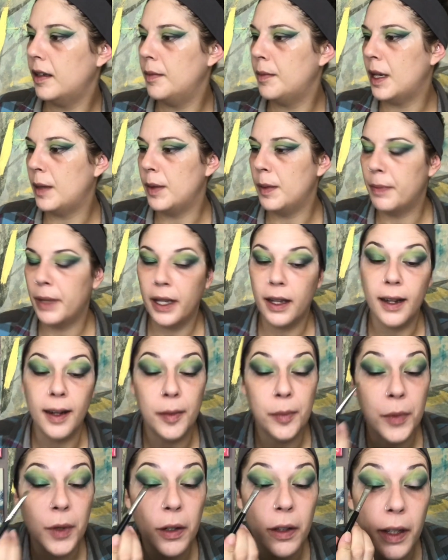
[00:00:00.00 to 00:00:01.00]
Maybe pick it
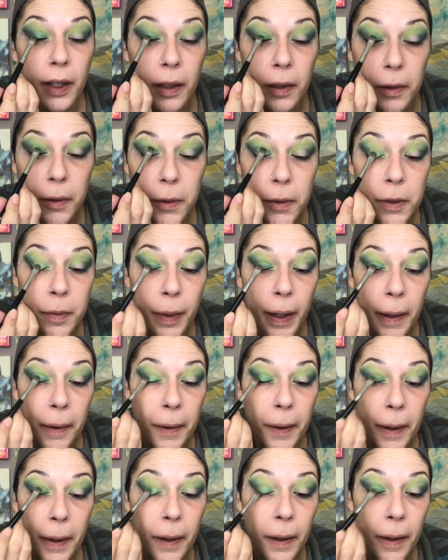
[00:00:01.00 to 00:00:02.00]
up more like a loose
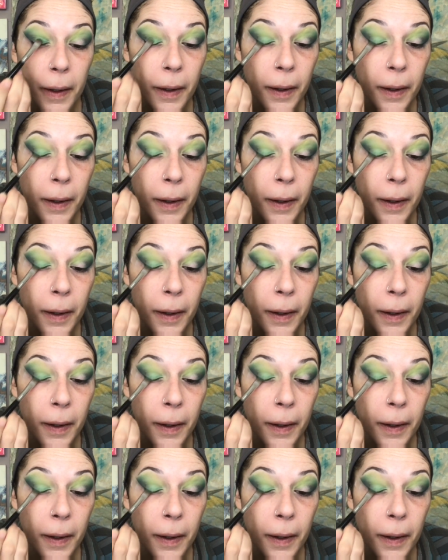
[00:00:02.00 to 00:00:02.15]
powder.